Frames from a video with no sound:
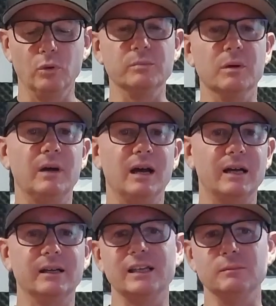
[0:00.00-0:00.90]
them apart,
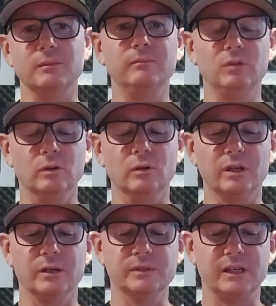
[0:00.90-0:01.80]
has a good look at
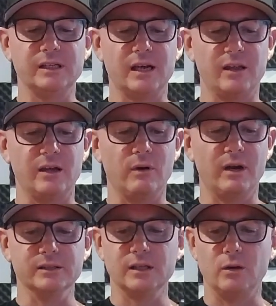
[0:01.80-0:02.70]
them, sees how they
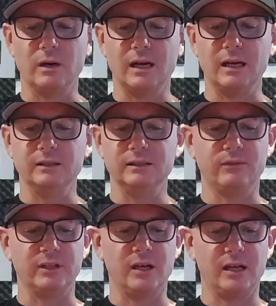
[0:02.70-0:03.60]
run. So
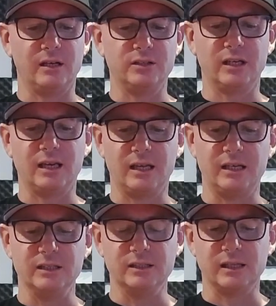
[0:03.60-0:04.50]
definitely go down and check out
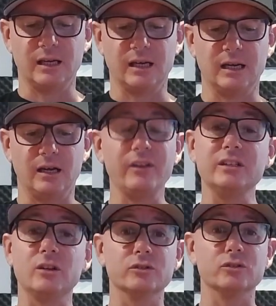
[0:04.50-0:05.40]
his. I think he's
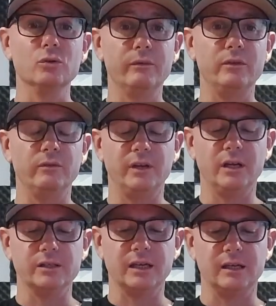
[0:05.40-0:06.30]
got 2 review
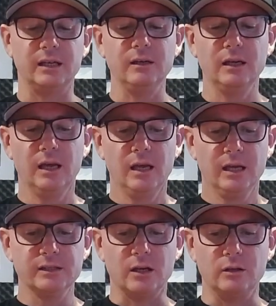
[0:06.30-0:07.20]
videos out now.
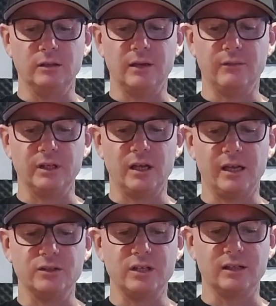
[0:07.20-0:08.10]
So definitely go down
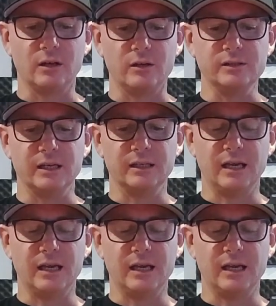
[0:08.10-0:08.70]
and check those out.